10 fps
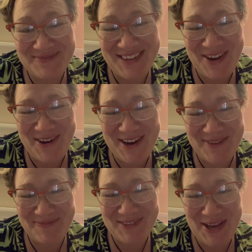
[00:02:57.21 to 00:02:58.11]
All right.
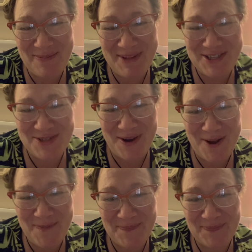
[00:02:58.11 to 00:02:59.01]
God bless you
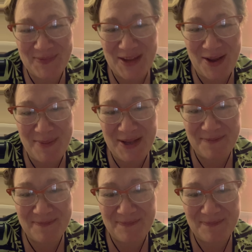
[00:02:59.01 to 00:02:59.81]
all. Amen.